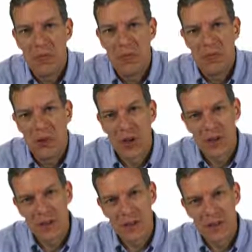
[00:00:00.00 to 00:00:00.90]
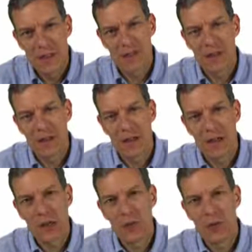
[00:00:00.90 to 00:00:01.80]
we can begin to see the
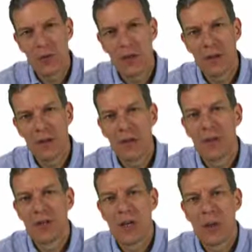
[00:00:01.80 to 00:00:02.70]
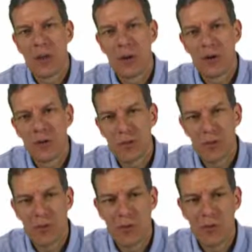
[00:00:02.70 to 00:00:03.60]
connection between this and the best shot public goods
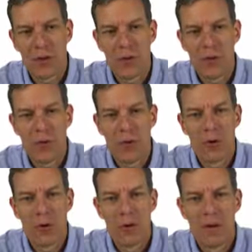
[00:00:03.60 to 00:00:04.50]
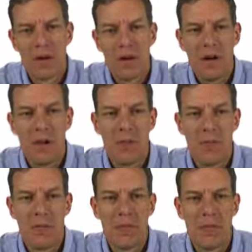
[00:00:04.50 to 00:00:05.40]
game that we saw before.
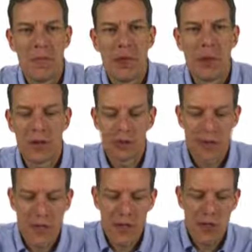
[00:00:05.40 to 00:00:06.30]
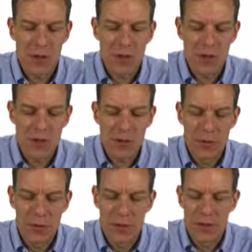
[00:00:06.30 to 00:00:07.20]
If you look at the specialized
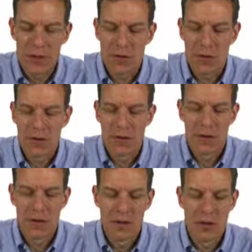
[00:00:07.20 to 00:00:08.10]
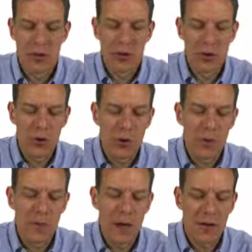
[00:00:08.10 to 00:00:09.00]
equilibria here, those are going to look
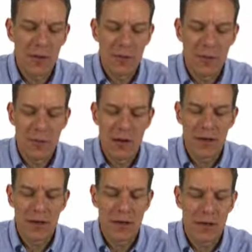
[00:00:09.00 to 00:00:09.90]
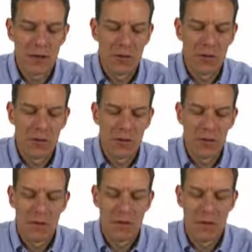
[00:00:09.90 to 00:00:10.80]
like maximal independent sets,
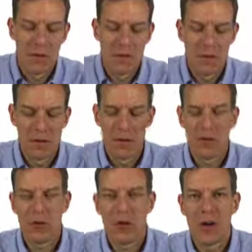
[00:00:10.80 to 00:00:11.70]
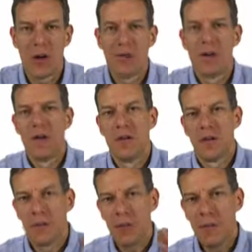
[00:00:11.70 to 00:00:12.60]
right? So you have
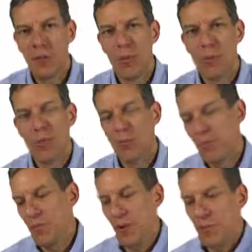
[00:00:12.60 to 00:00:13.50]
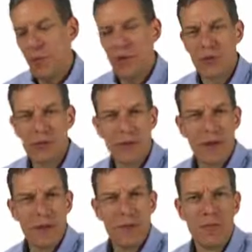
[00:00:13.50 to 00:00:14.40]
some people just
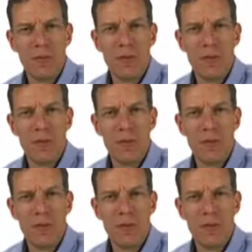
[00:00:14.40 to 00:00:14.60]
provide the full